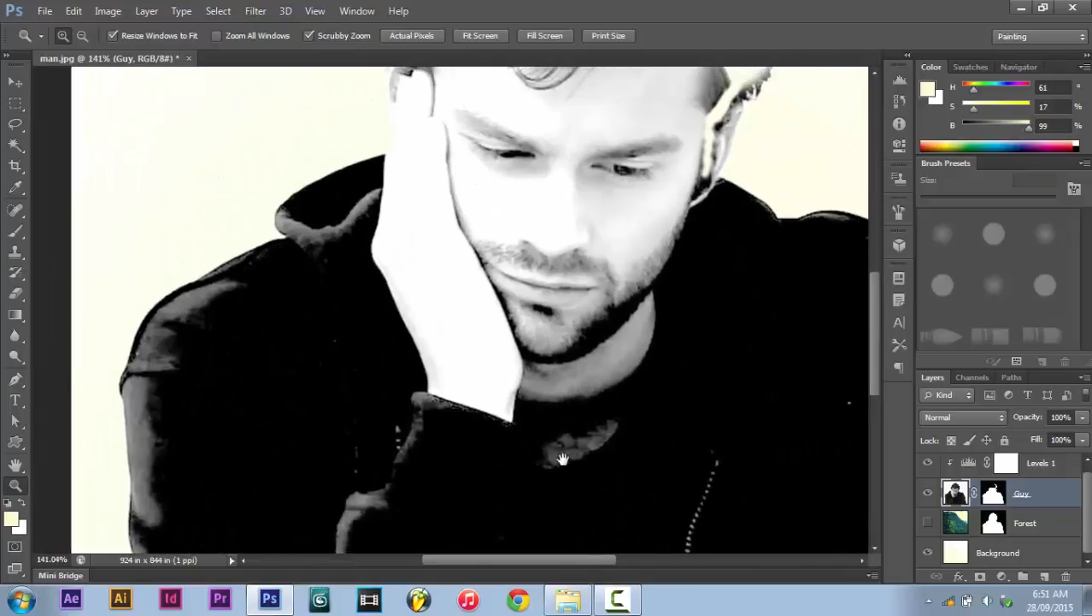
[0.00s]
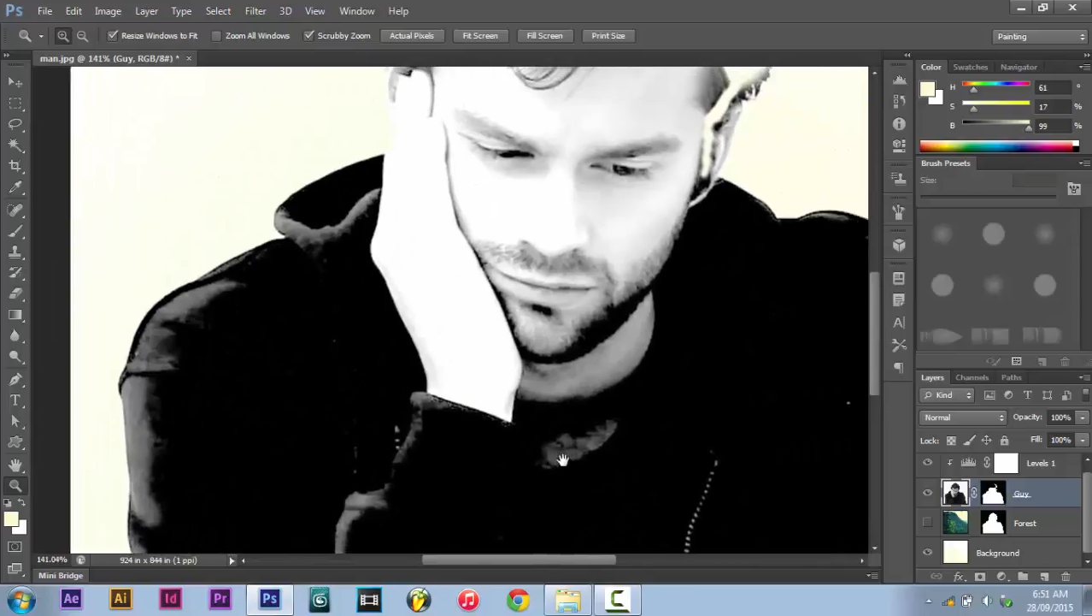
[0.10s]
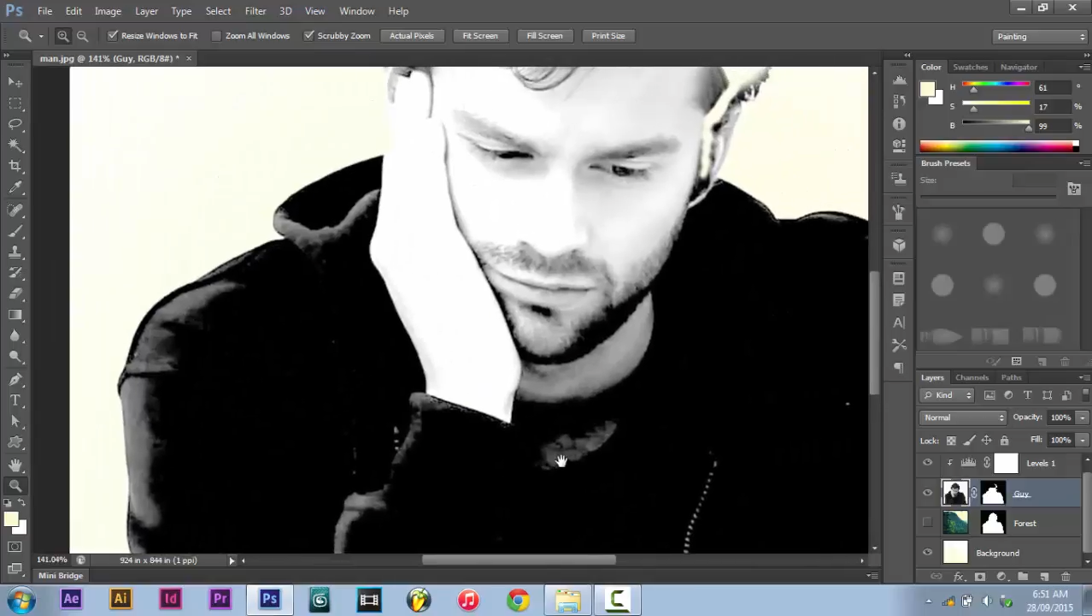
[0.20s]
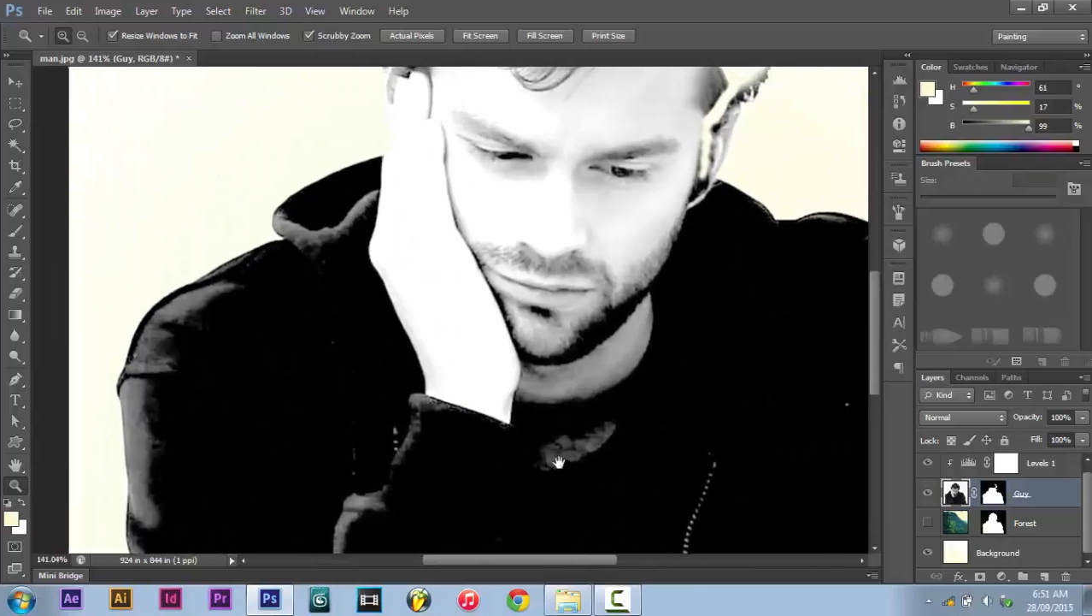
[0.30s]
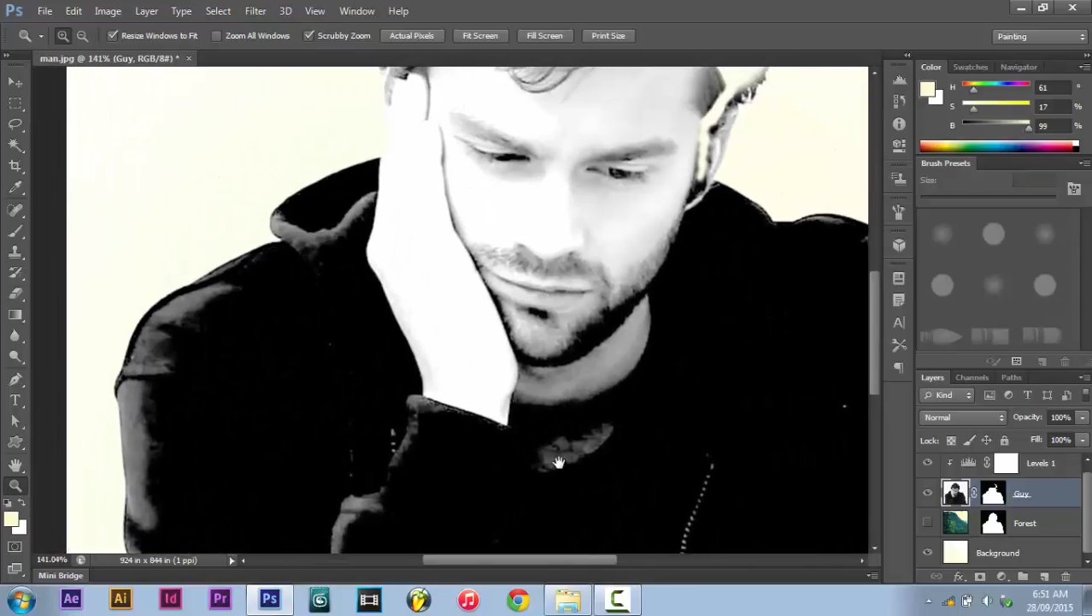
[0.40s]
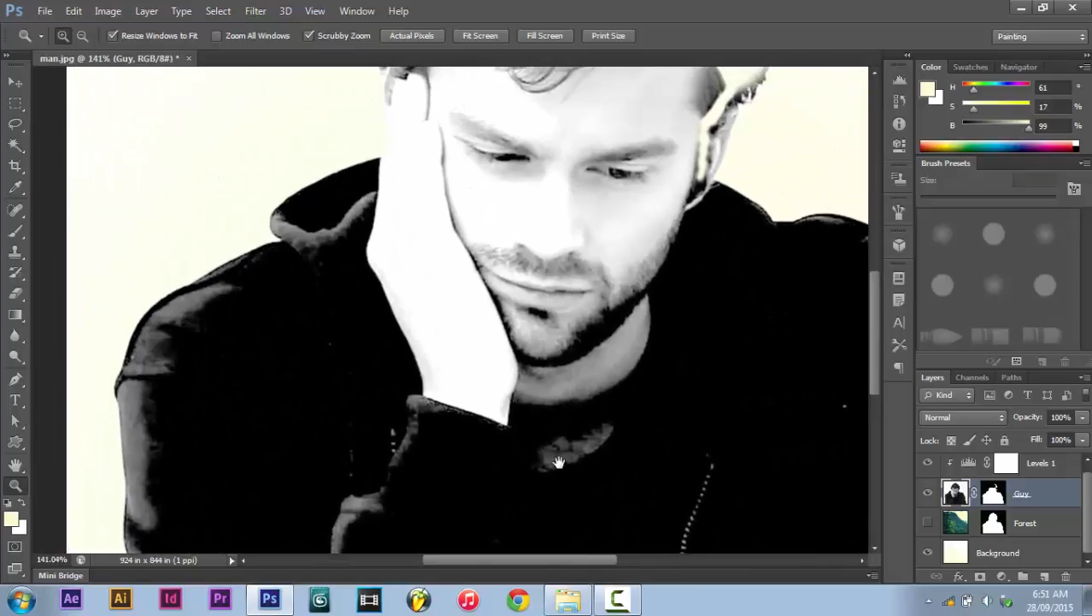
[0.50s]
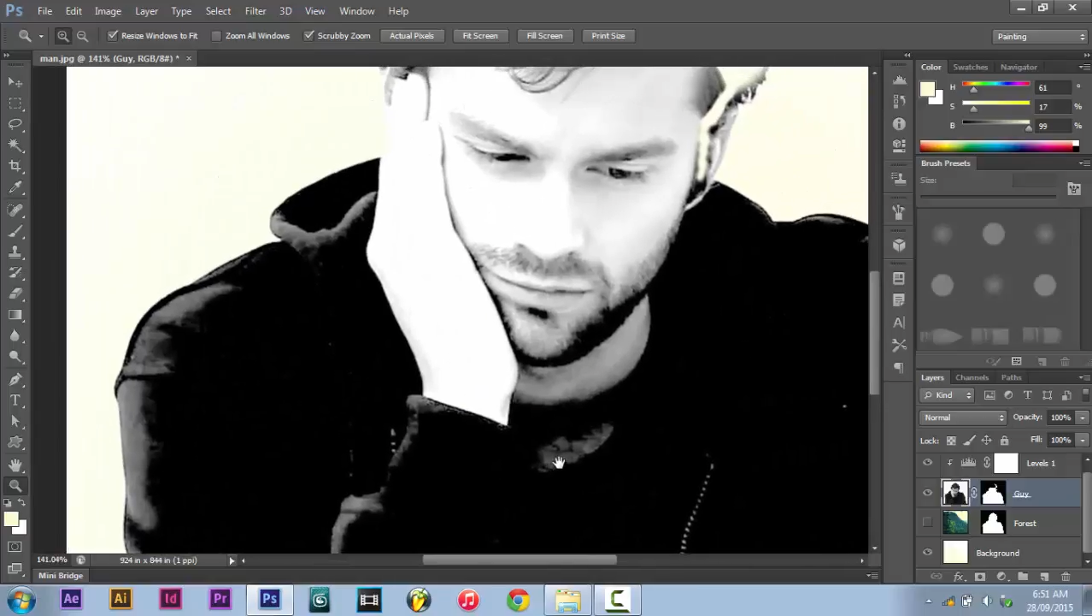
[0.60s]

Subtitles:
See,